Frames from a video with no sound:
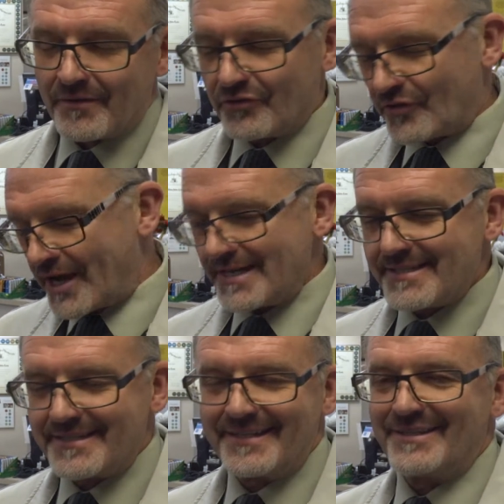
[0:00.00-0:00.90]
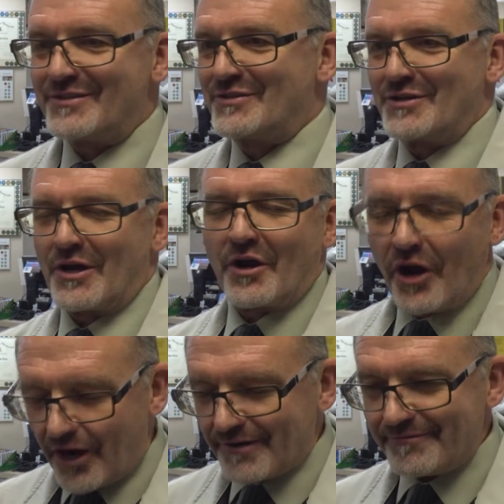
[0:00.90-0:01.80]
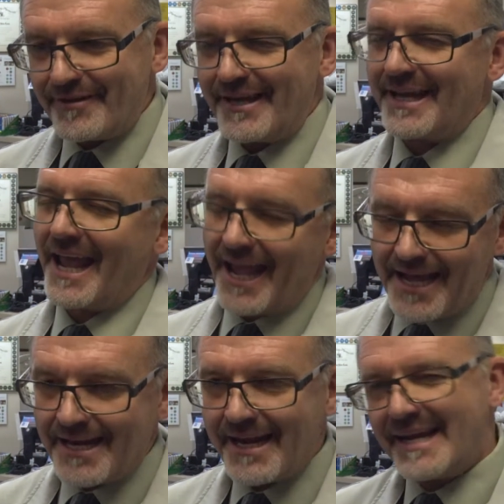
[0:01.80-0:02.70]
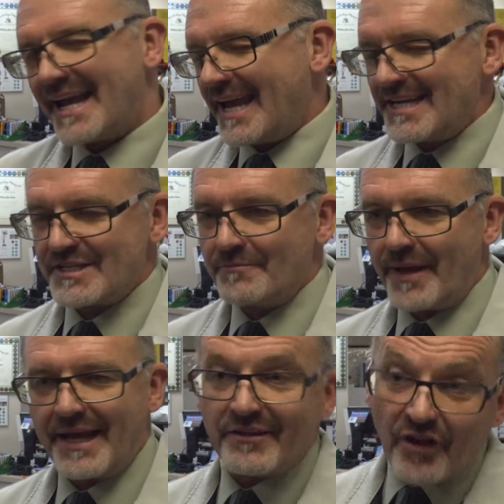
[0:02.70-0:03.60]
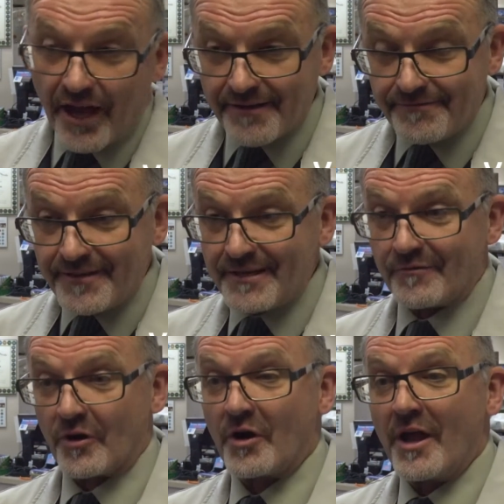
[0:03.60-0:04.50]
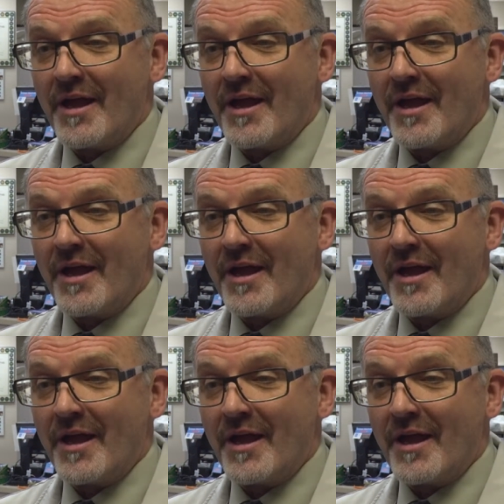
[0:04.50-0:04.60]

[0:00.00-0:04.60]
sinuses, coughing, headache, aches and pains, high fever,